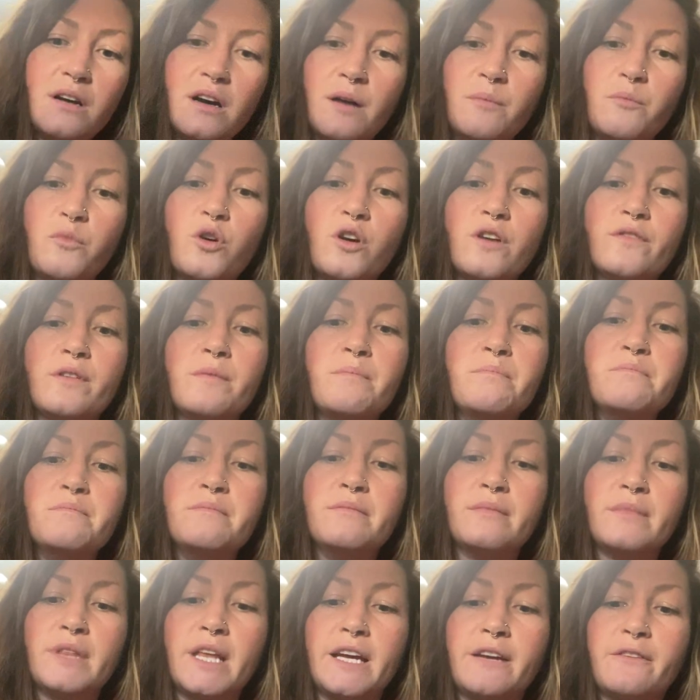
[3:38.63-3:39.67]
more of a
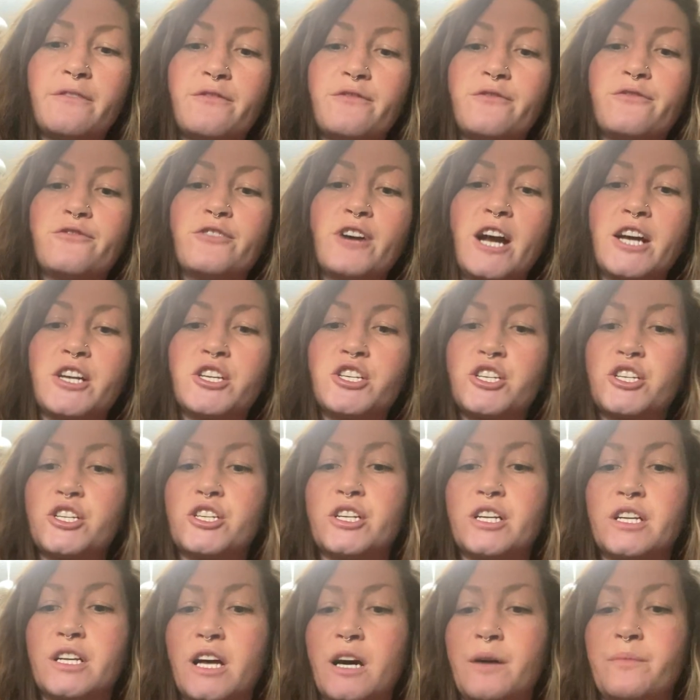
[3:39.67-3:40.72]
like fresh
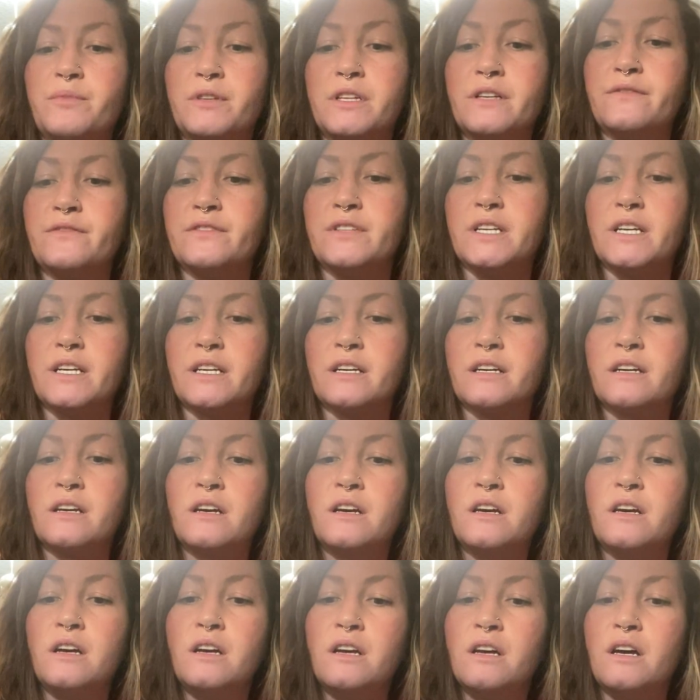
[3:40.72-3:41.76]
and uplifting
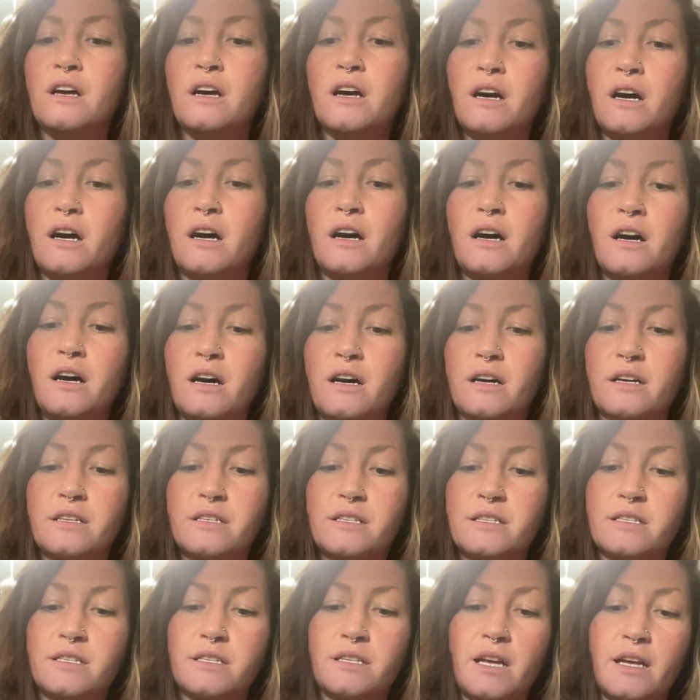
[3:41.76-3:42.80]

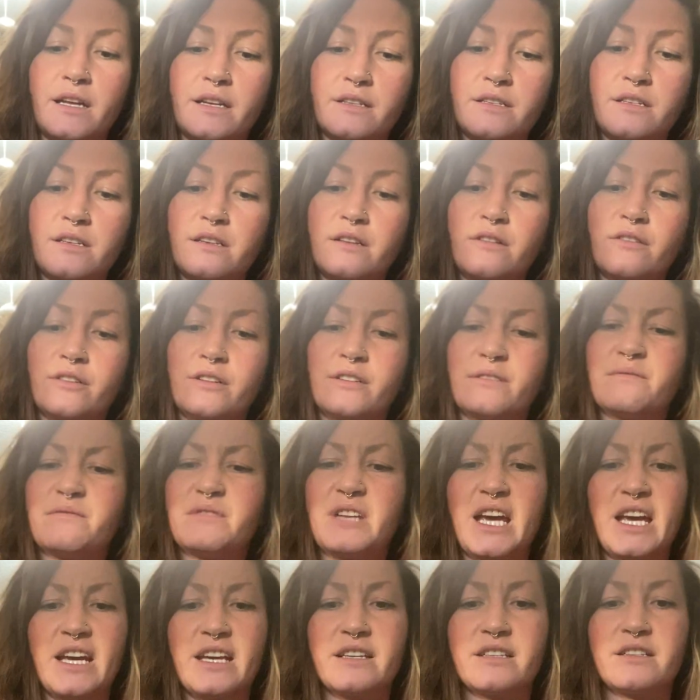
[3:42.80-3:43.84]
scent or
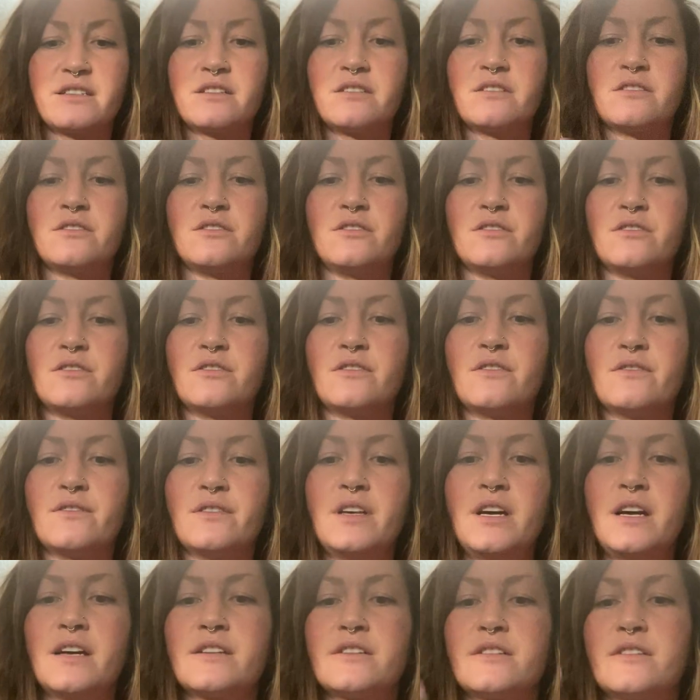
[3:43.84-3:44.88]
taste. You can go with
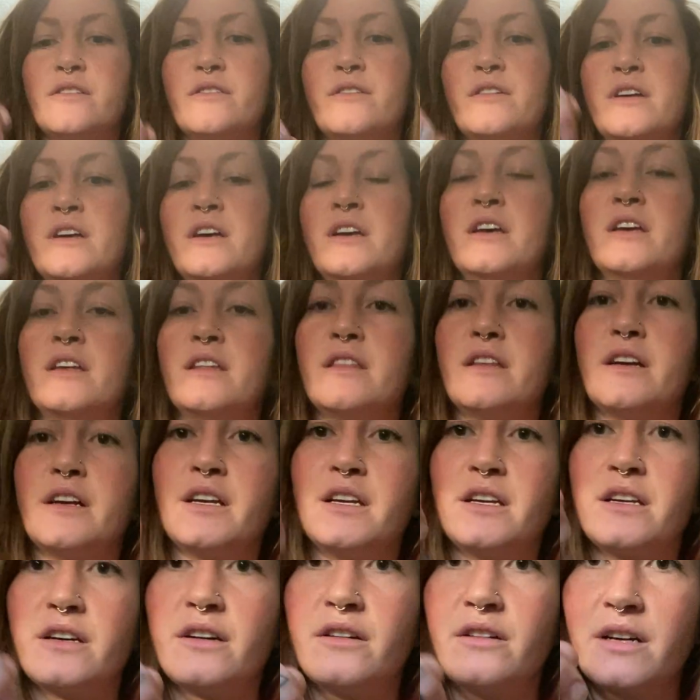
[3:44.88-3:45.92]
that. So there
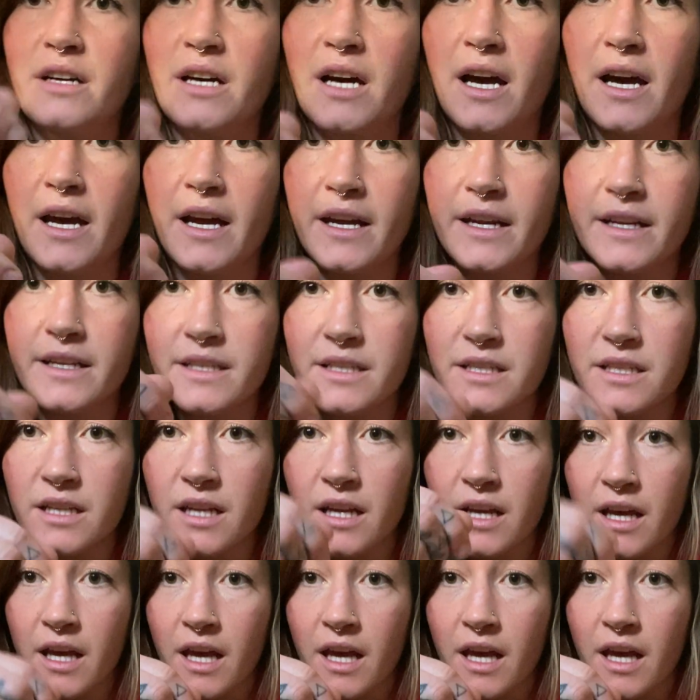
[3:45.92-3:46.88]
you go, guys.